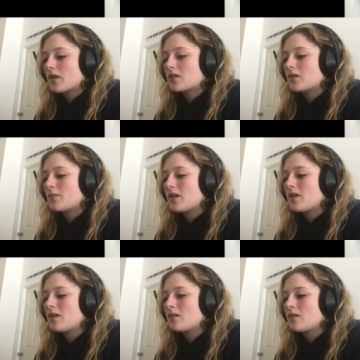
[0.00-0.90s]
Because it'll
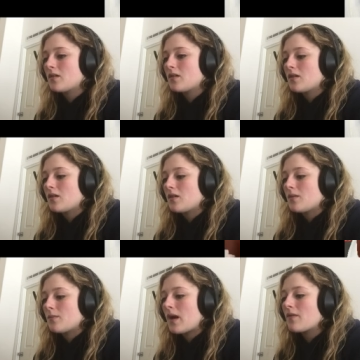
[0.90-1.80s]
be
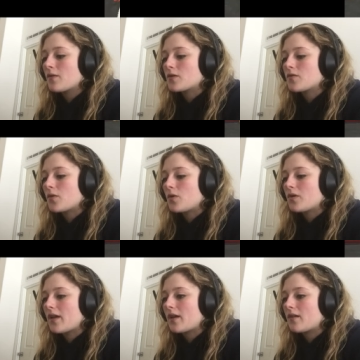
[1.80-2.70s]
my first
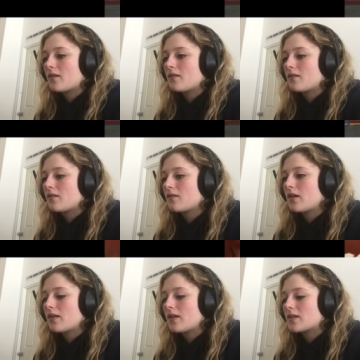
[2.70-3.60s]
foal that
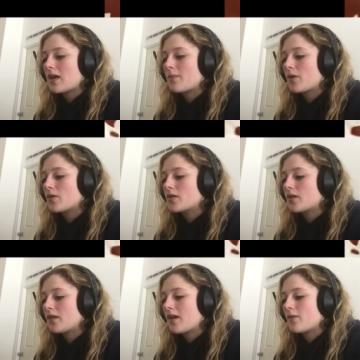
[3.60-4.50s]
at least I
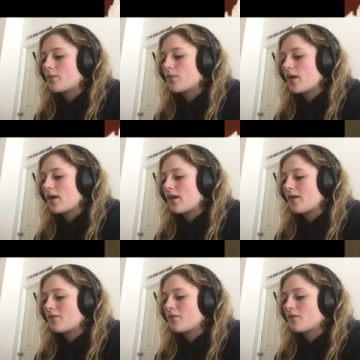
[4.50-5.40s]
personally ever bred.
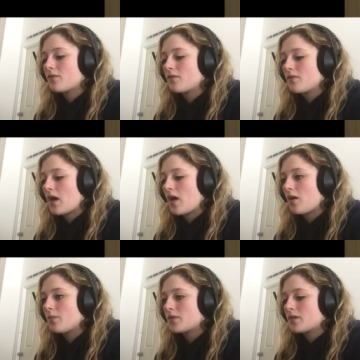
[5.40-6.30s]
I've
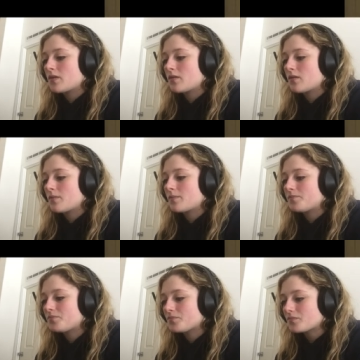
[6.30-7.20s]
helped you
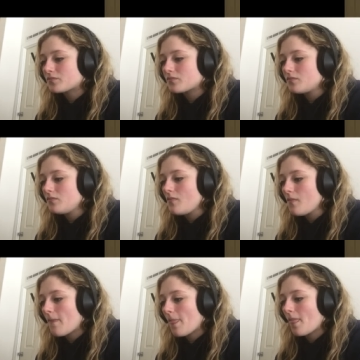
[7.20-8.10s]
deserve something
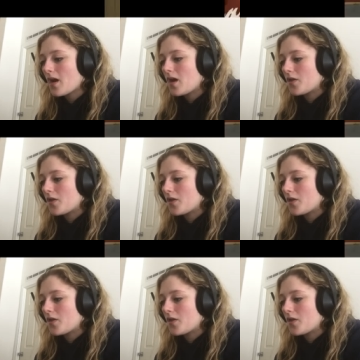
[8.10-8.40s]
special.